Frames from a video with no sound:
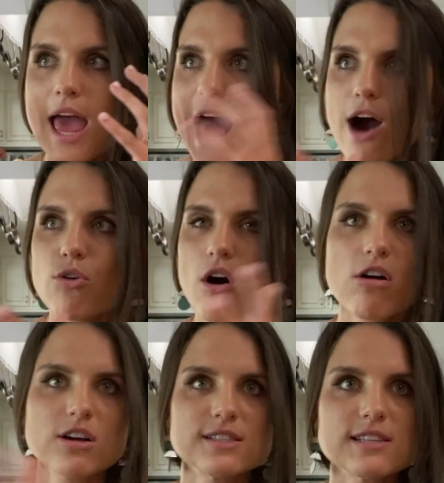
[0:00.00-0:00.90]
alcohol
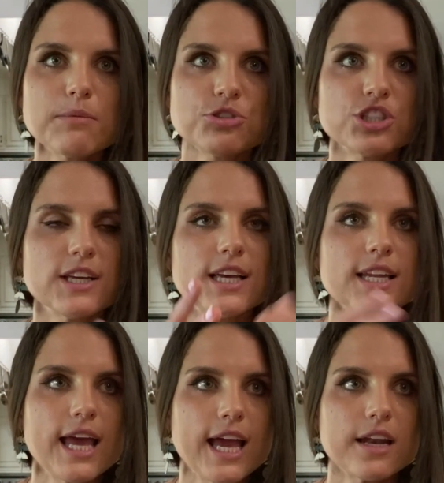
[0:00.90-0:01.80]

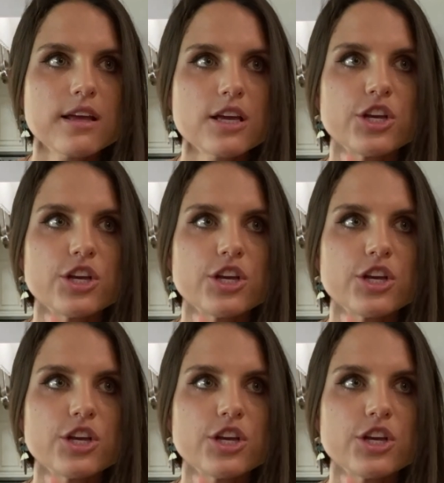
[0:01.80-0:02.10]
consumption and,